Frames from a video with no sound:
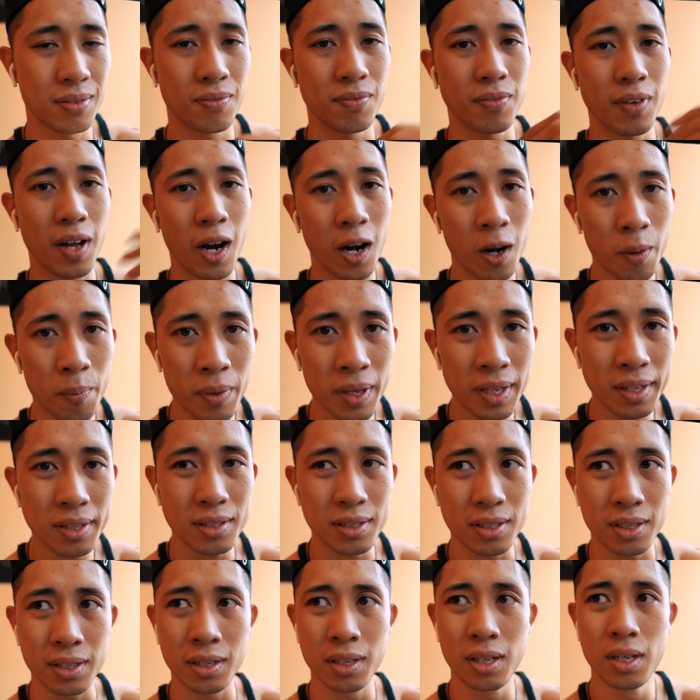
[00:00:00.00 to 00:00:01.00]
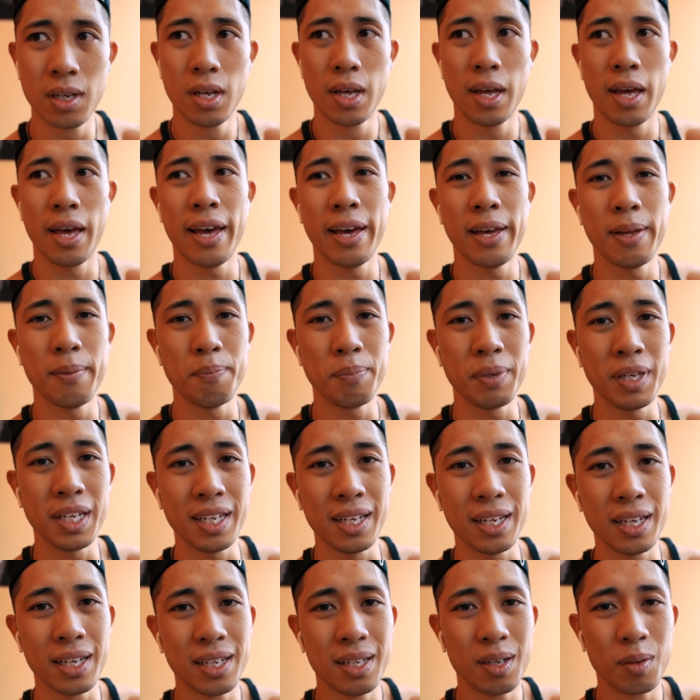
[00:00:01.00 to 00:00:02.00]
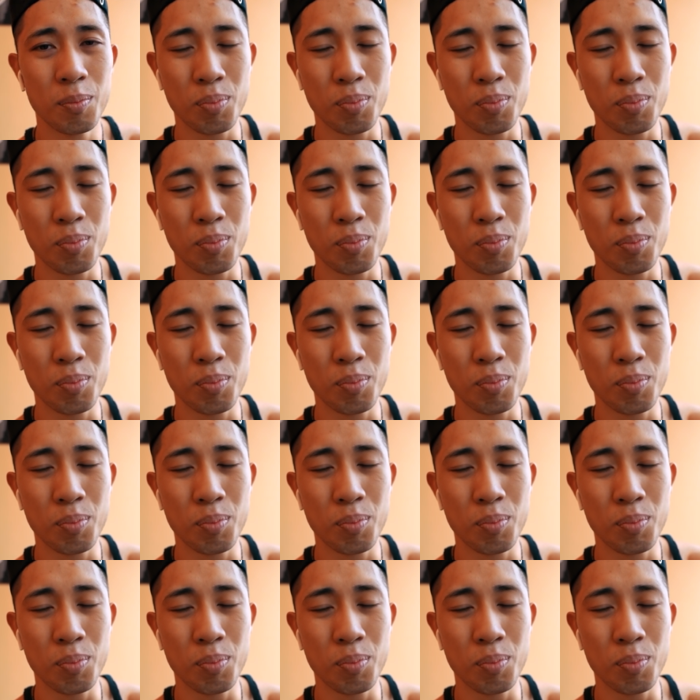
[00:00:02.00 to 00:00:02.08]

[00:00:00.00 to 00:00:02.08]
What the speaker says: environment and be